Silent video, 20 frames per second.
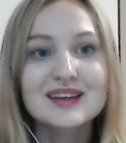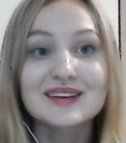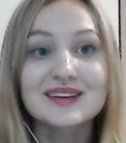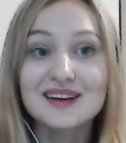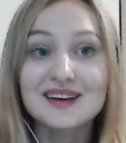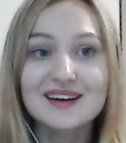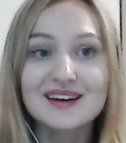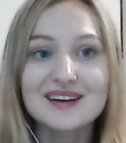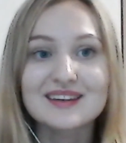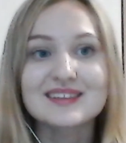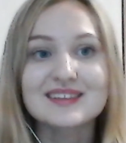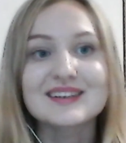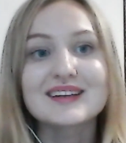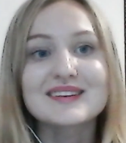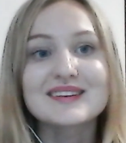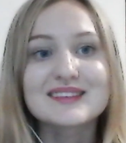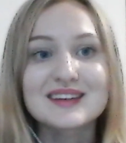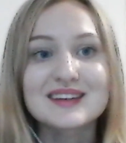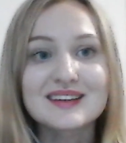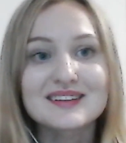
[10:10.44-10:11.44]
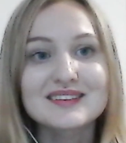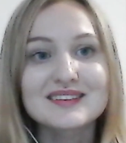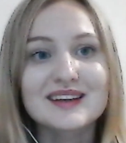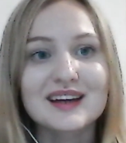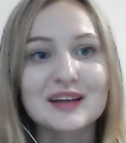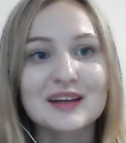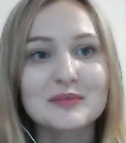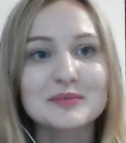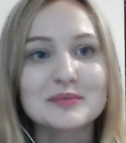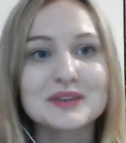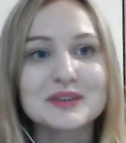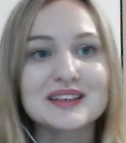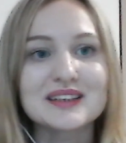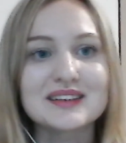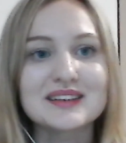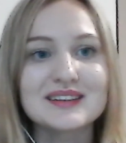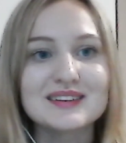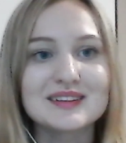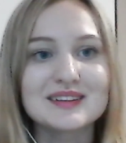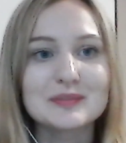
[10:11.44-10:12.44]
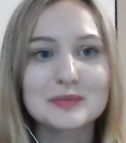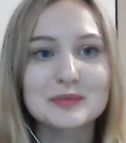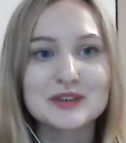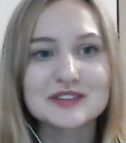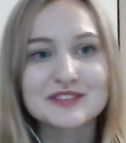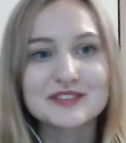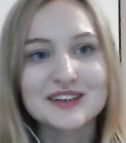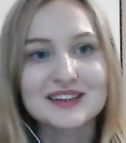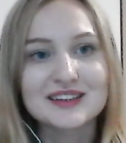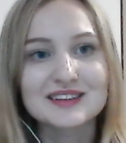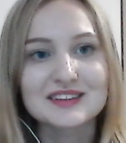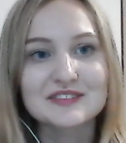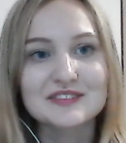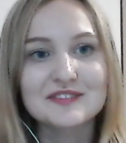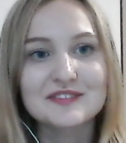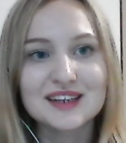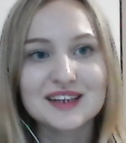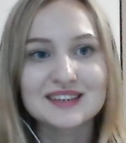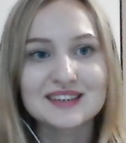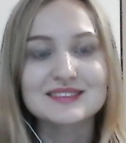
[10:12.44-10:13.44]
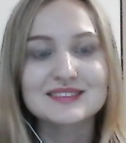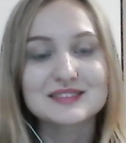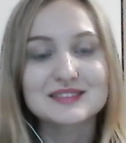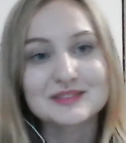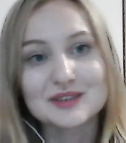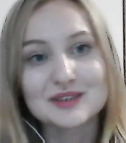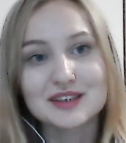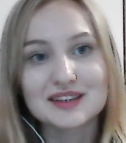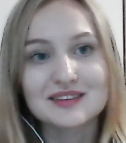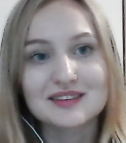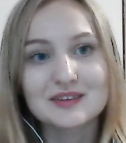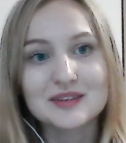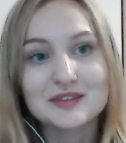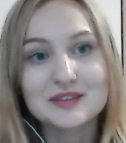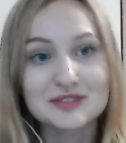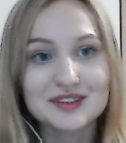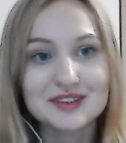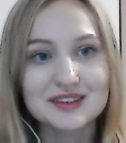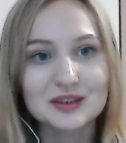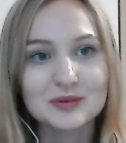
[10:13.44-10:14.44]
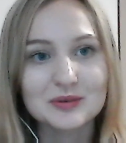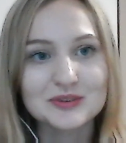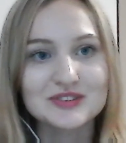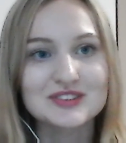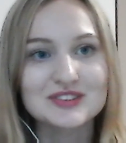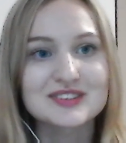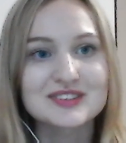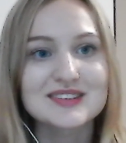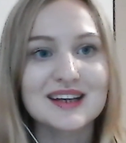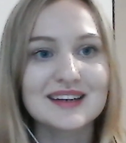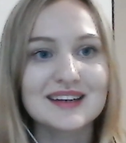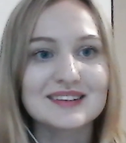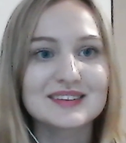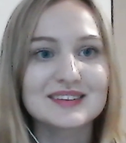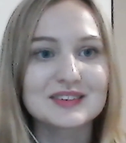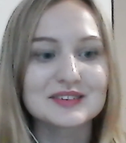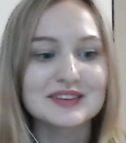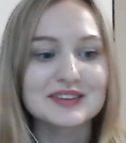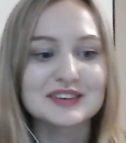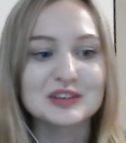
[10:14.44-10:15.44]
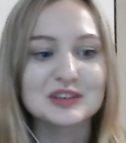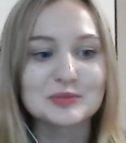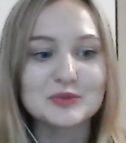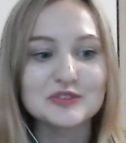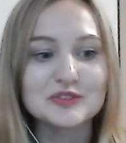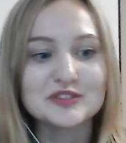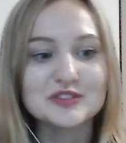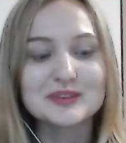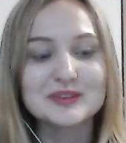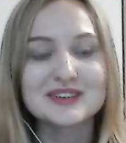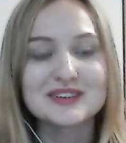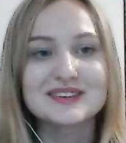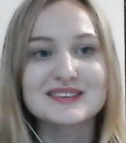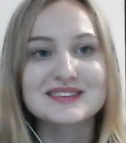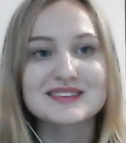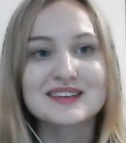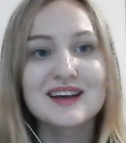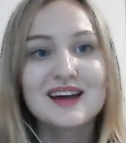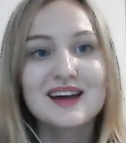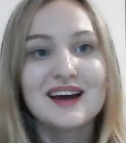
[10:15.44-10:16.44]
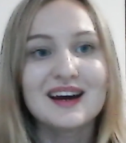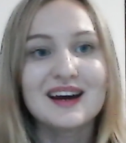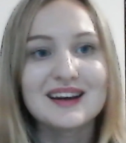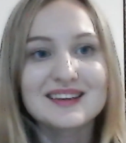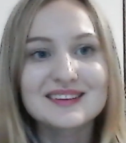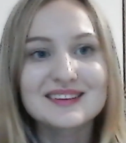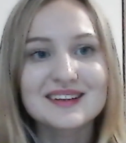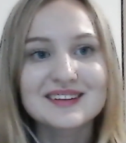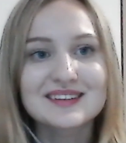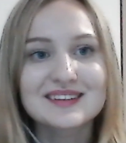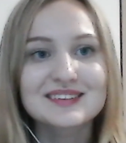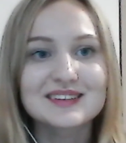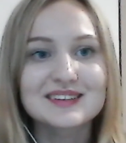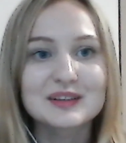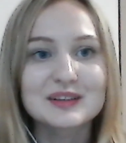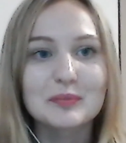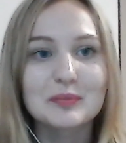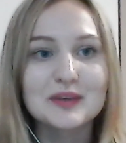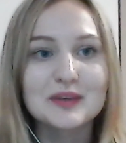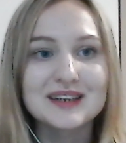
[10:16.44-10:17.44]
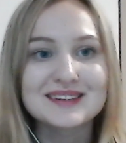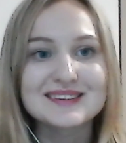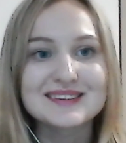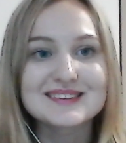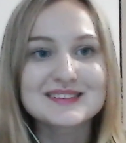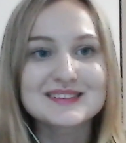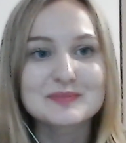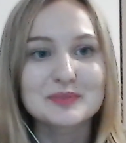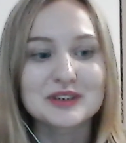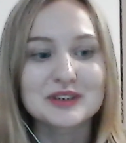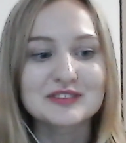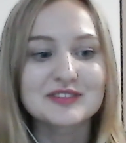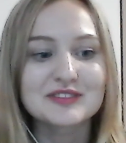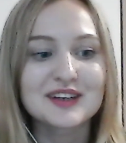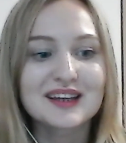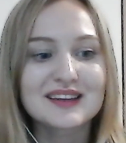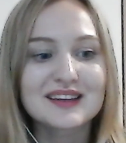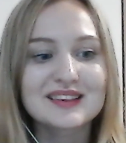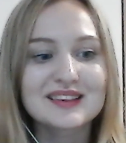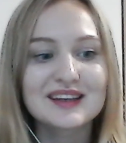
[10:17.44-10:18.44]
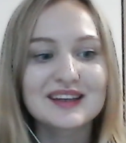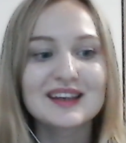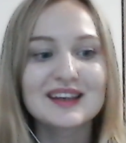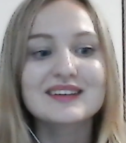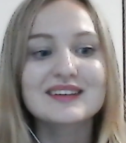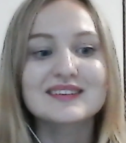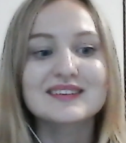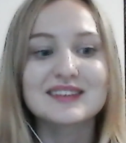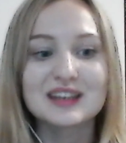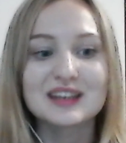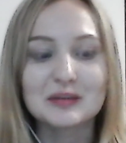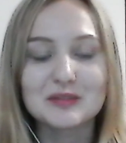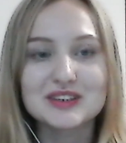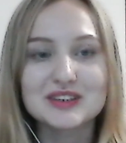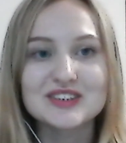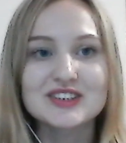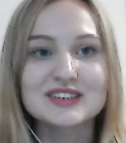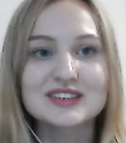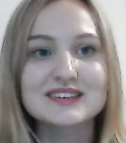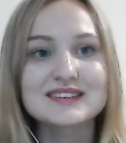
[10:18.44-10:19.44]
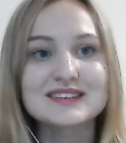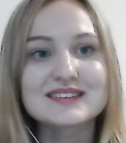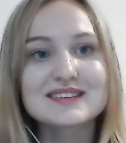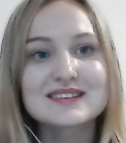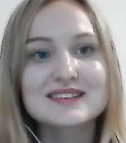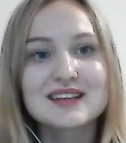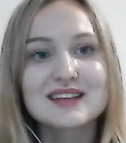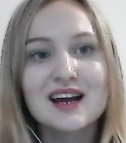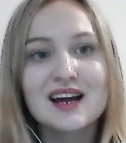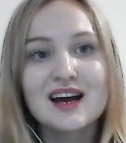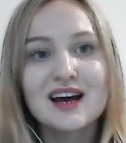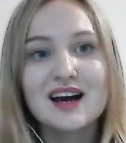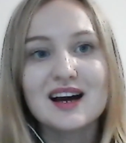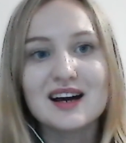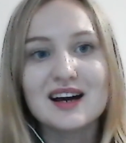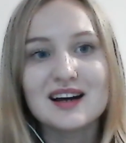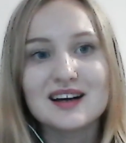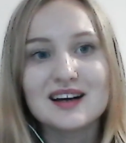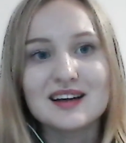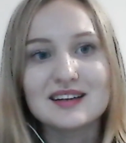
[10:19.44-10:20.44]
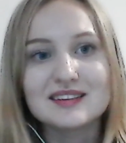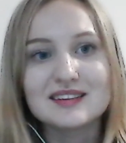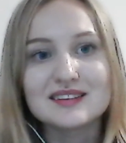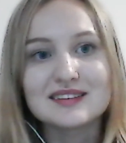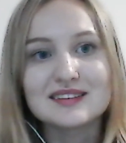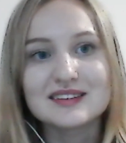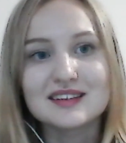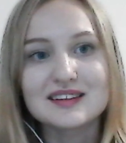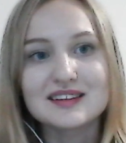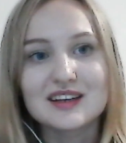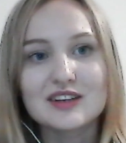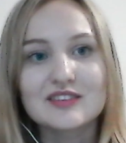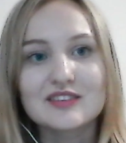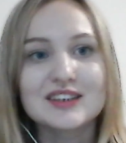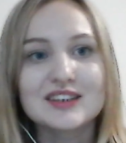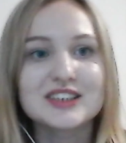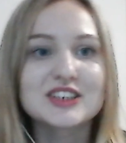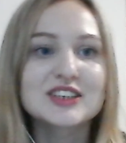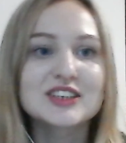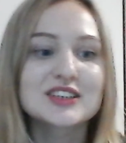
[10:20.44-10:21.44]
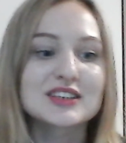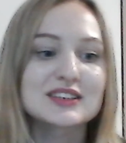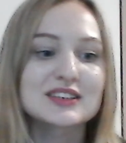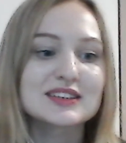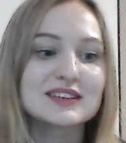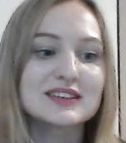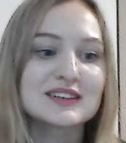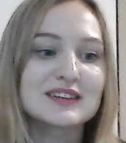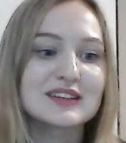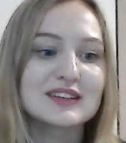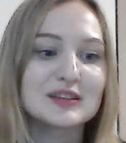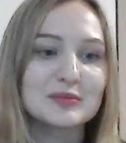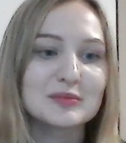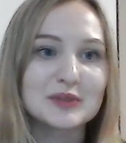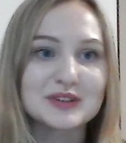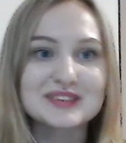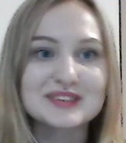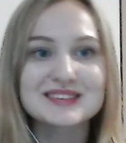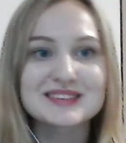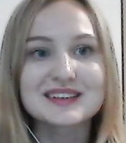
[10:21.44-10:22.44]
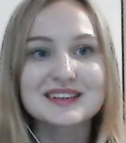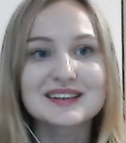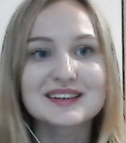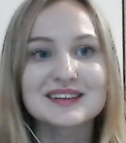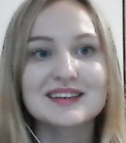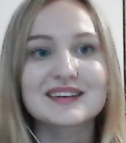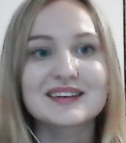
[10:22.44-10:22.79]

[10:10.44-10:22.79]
Yeah, I think it can be perfectly felt, like everything what you said during the movie, because I think that it blends perfectly the images, the narration, the music.